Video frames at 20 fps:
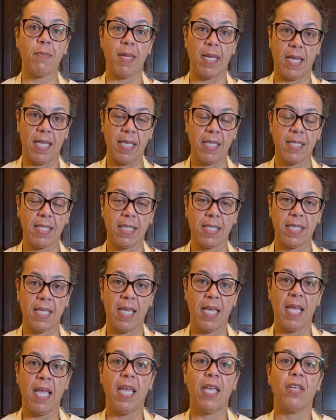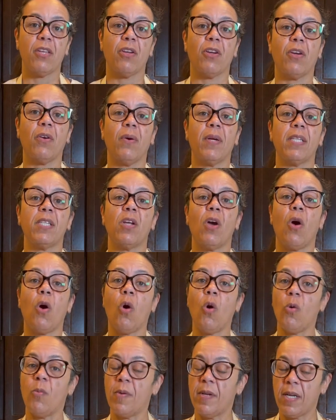minutes. You're going to
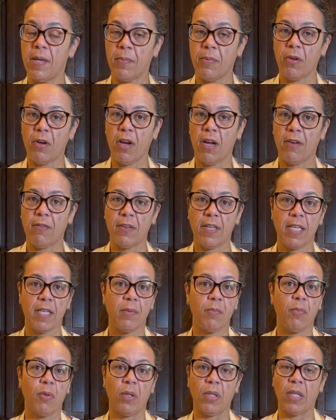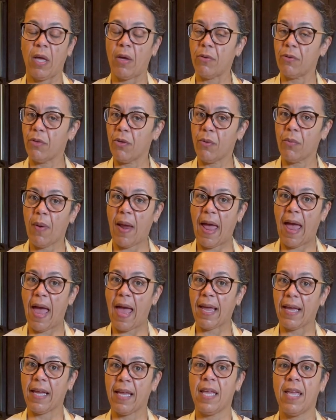open up your oven, pull out your
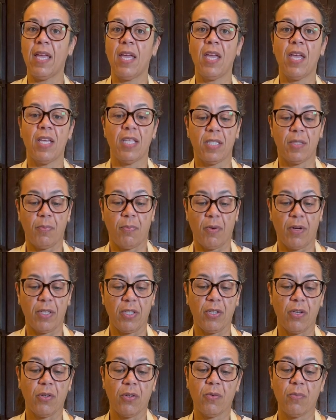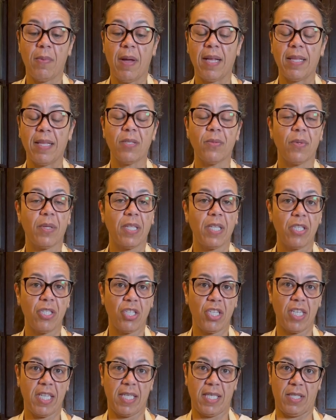rack, spread your mozzarella
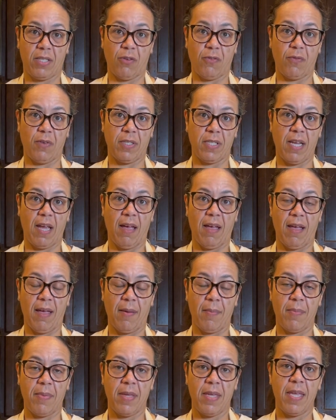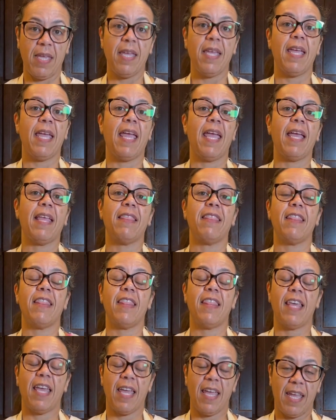cheese over top,
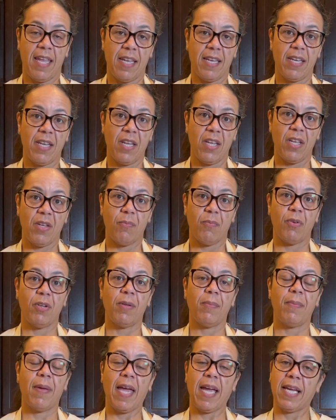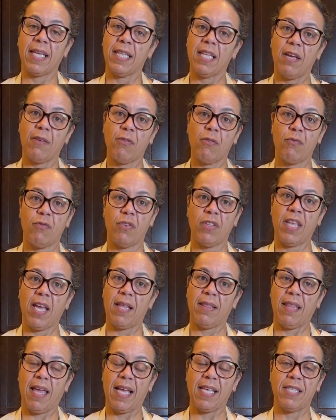and then put it back in the oven for
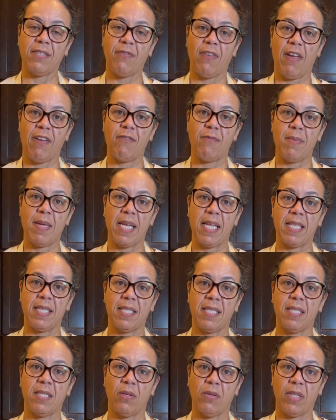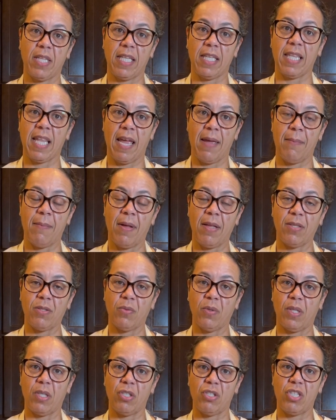that last 5 minutes so that that
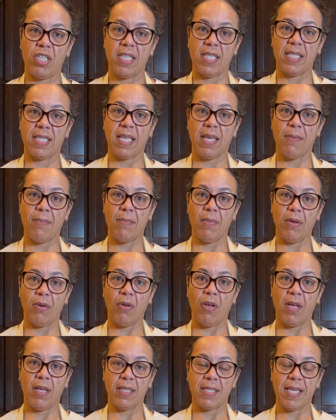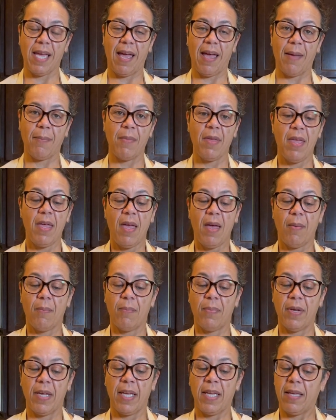mozzarella cheese can melt on top.
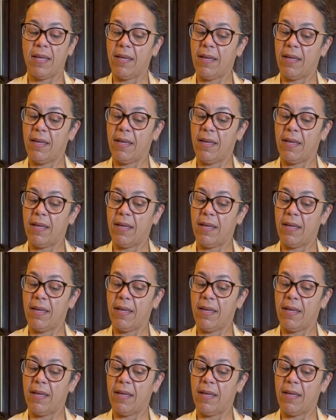But